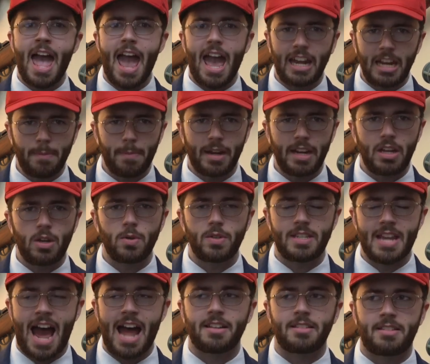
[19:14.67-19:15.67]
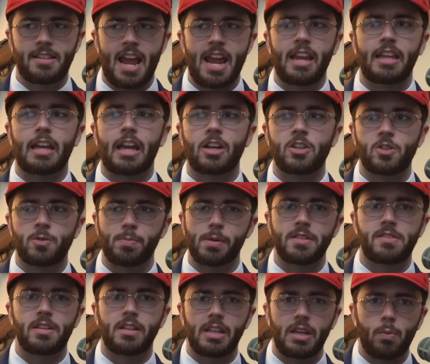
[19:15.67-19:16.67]
anybody who's not standing
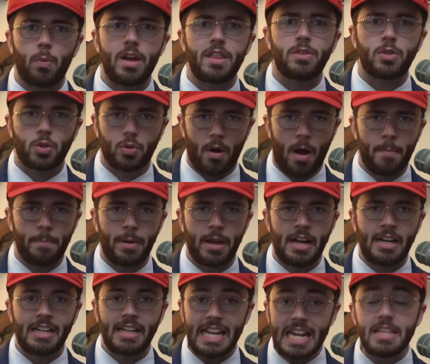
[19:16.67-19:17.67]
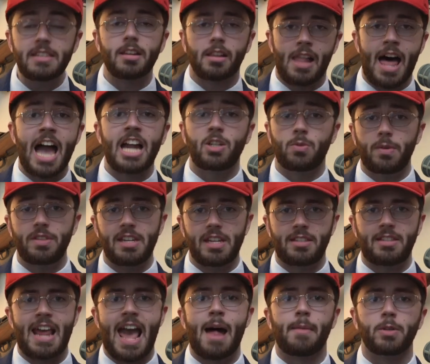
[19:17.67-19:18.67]
explicitly with Trump is aligned with the
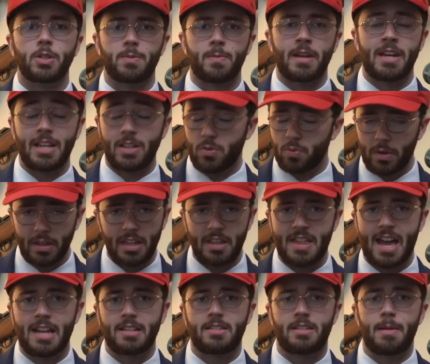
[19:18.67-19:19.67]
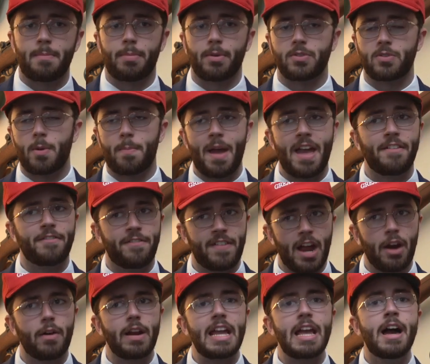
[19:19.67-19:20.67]
establishment. It's really that simple. So pay
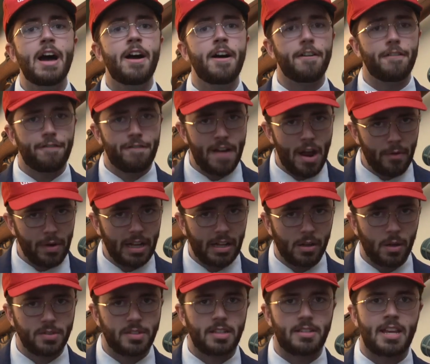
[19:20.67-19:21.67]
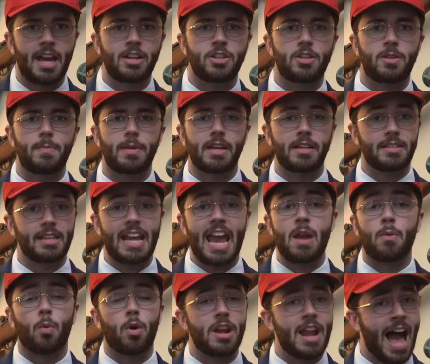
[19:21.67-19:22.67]
very, very close attention because,
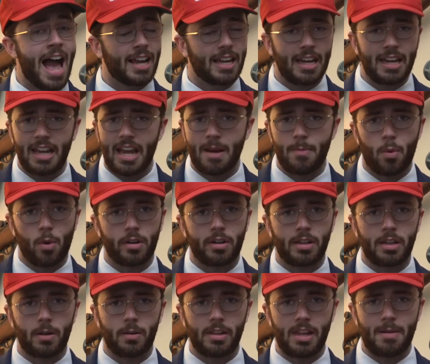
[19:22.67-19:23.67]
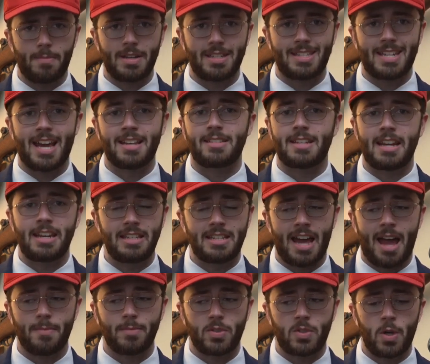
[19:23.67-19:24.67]
again, we're not going to get a more clear litmus test
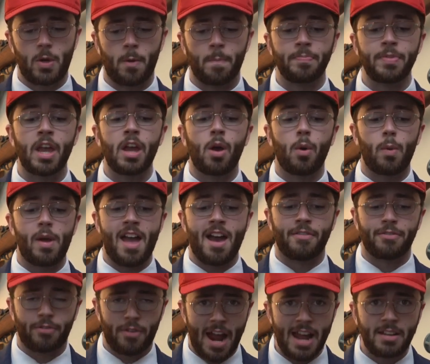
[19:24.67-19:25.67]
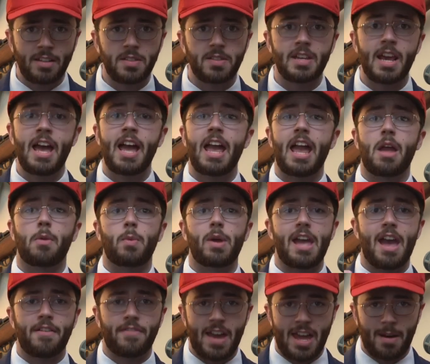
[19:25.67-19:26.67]
anytime soon. We have friends and we
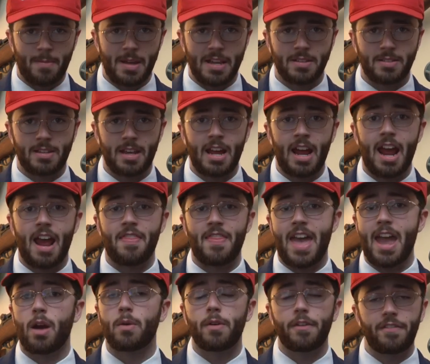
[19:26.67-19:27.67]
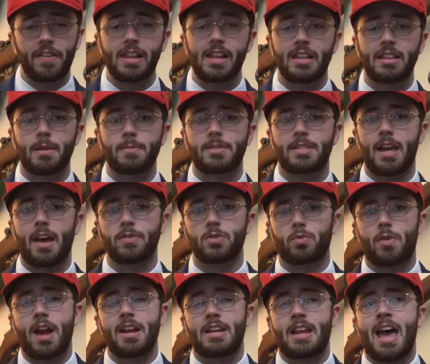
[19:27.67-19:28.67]
have enemies, and they are revealing
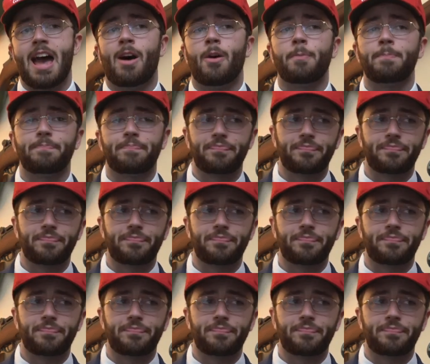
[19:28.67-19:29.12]
themselves right now.